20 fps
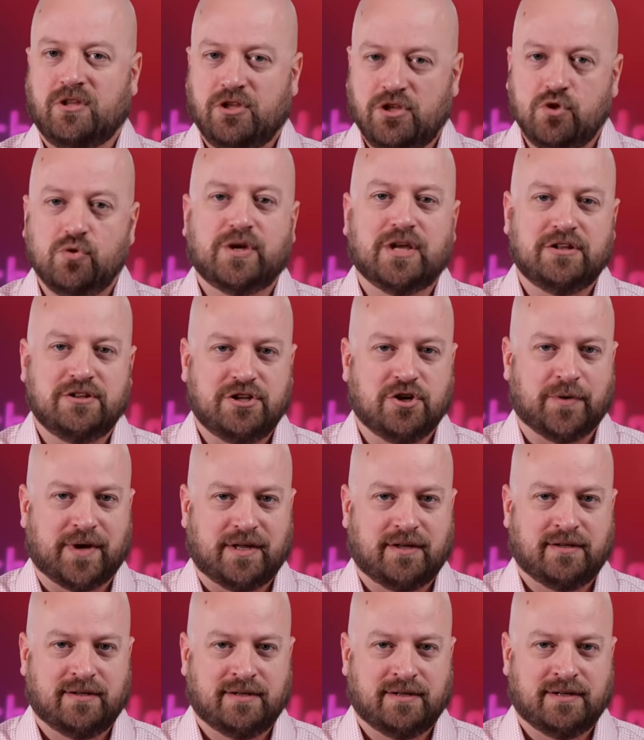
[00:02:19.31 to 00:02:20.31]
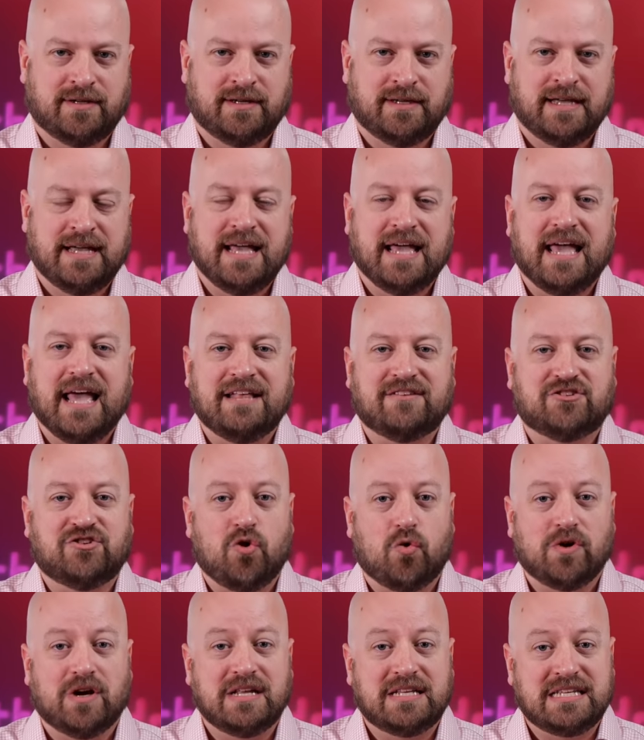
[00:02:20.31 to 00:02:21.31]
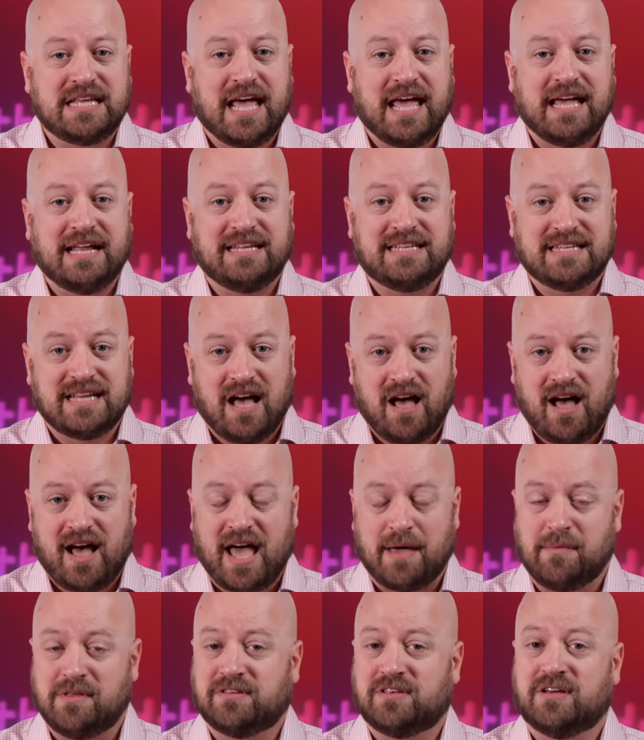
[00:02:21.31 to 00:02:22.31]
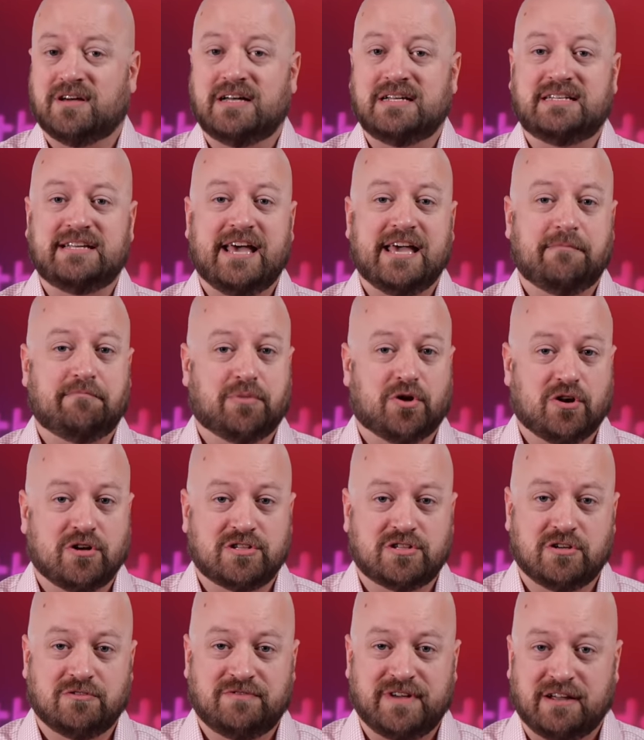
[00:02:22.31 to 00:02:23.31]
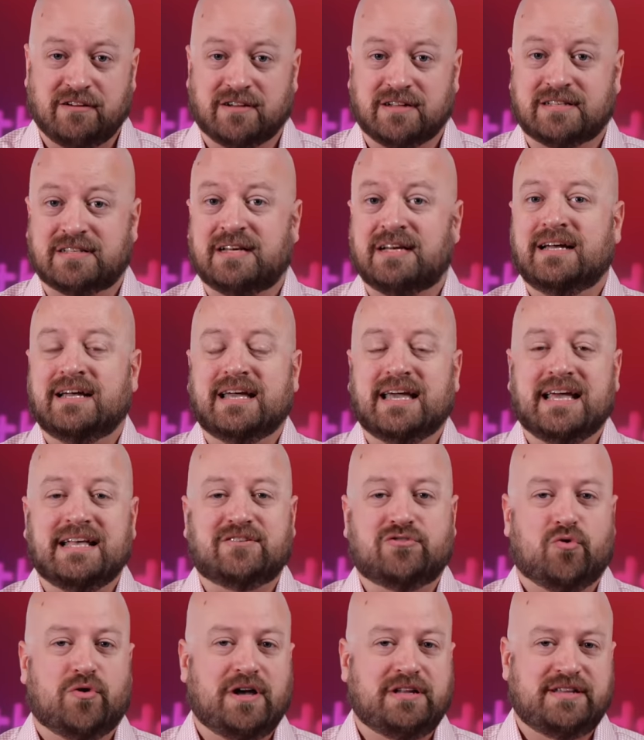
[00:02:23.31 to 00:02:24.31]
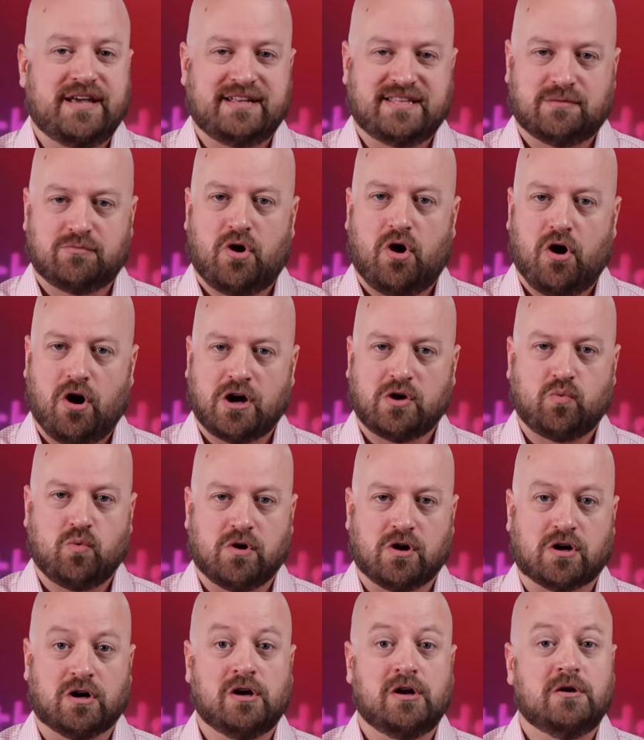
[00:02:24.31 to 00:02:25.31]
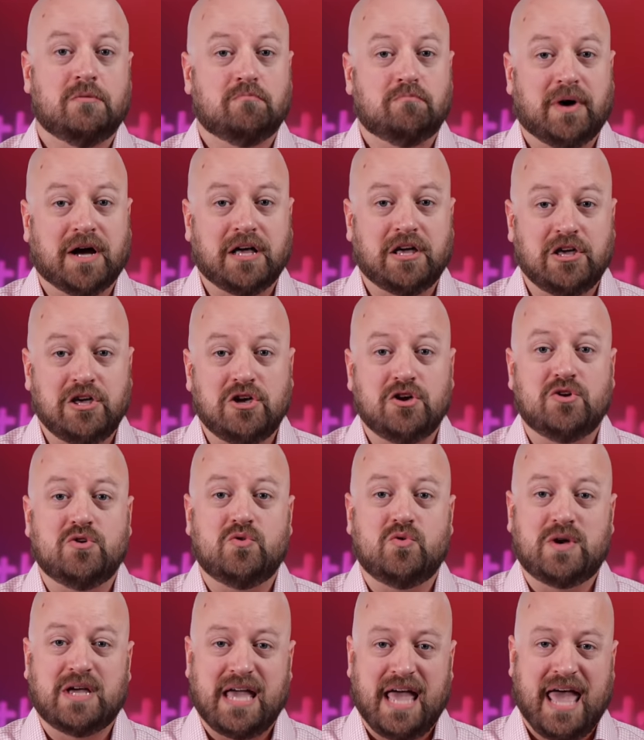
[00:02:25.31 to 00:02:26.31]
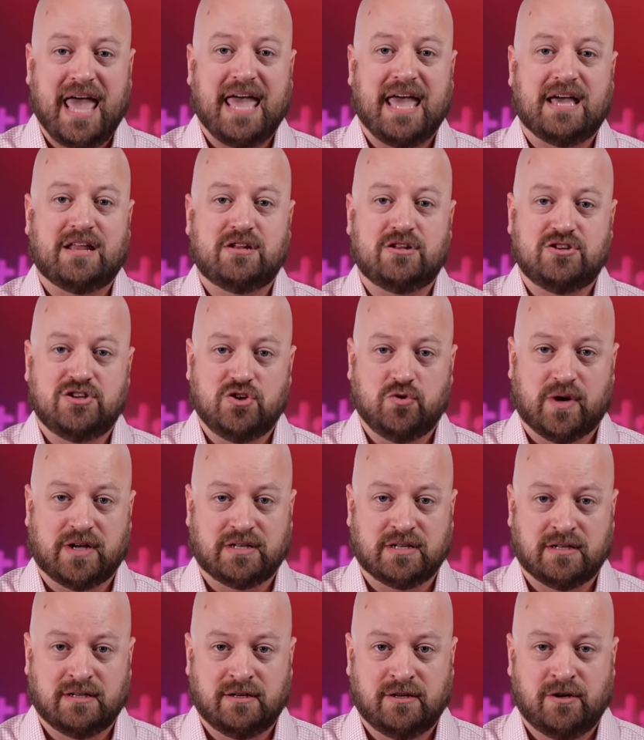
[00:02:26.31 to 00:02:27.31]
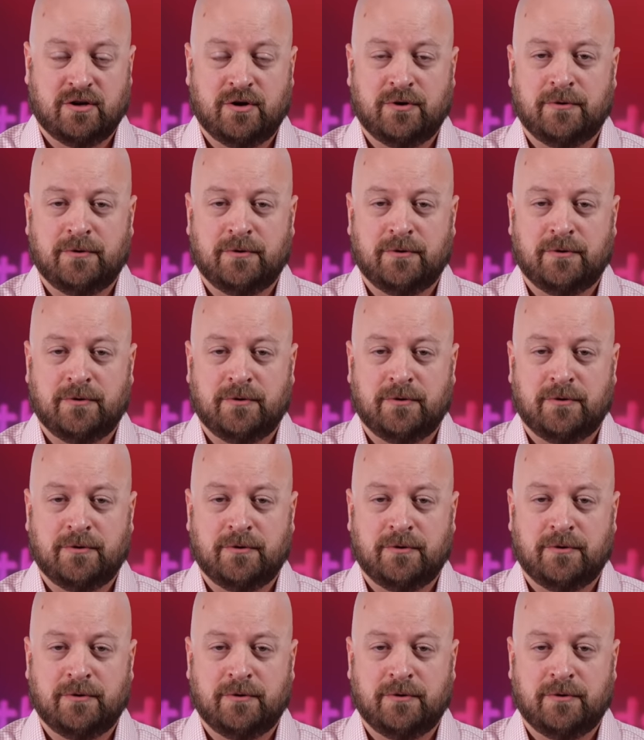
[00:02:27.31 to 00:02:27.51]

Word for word: You can do it. It's going to take time. It's going to take perseverance. It's going to take some hard work, but you can do it.